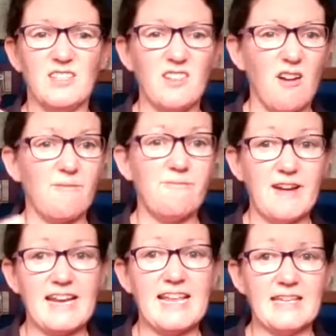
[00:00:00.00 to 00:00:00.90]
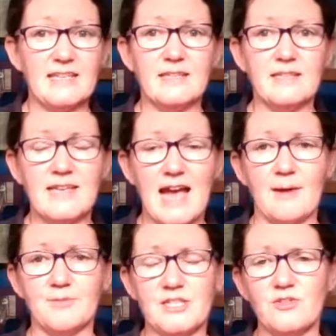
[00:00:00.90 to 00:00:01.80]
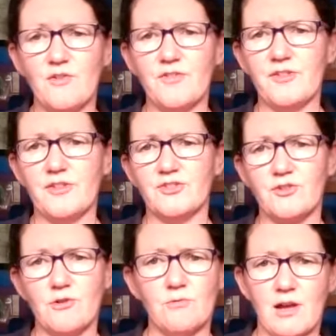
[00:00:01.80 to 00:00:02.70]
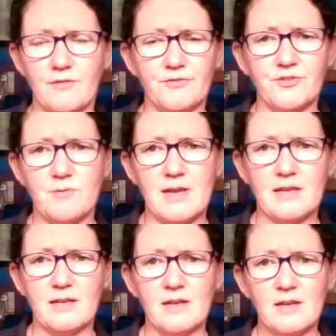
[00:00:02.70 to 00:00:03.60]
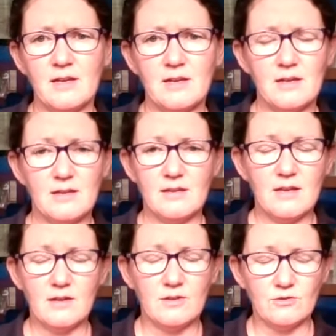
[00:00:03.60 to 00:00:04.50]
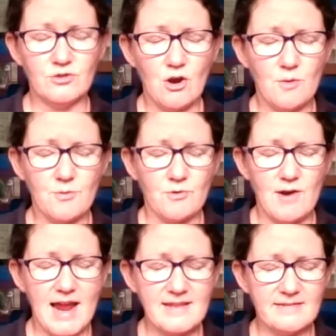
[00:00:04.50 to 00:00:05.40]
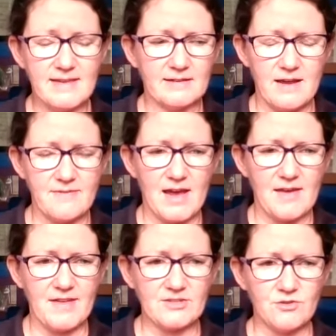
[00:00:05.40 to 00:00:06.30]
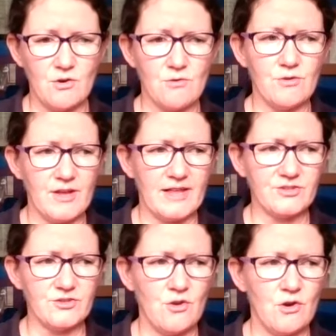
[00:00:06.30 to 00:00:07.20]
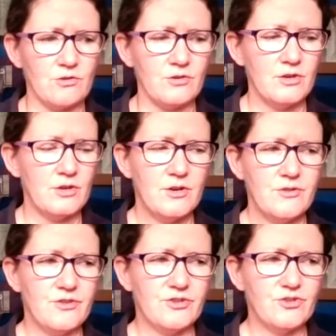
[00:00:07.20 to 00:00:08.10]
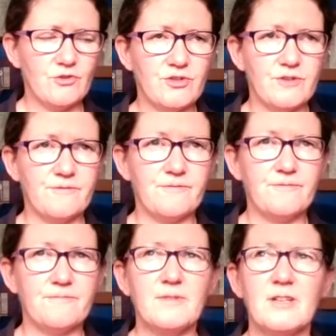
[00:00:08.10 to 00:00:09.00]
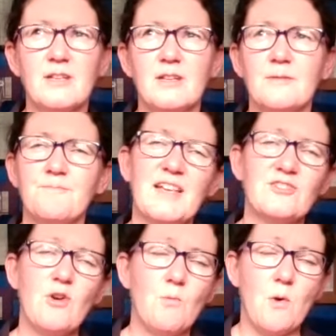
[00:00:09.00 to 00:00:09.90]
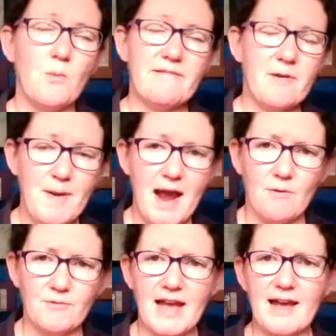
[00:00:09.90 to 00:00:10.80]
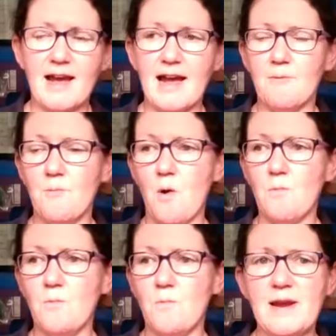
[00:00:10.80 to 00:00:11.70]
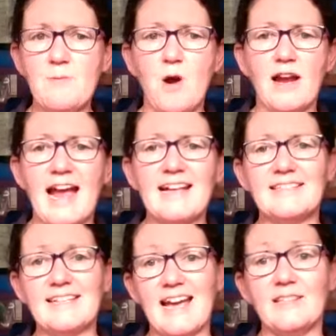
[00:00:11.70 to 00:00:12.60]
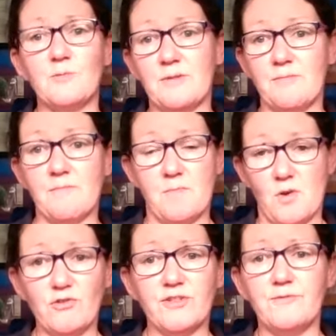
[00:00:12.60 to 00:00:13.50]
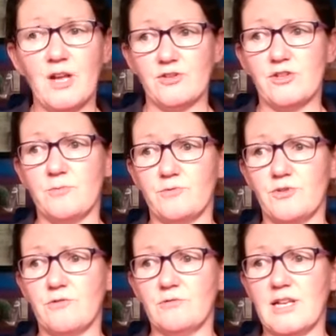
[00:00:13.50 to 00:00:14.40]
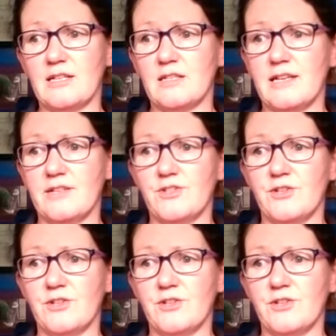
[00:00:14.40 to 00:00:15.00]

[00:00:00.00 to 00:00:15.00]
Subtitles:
start filling gaps. It's not that the school aren't doing a good job or anything like that. That's not the sort of, that's not what we're about. What we work hand in hand with lots of Dunstable schools actually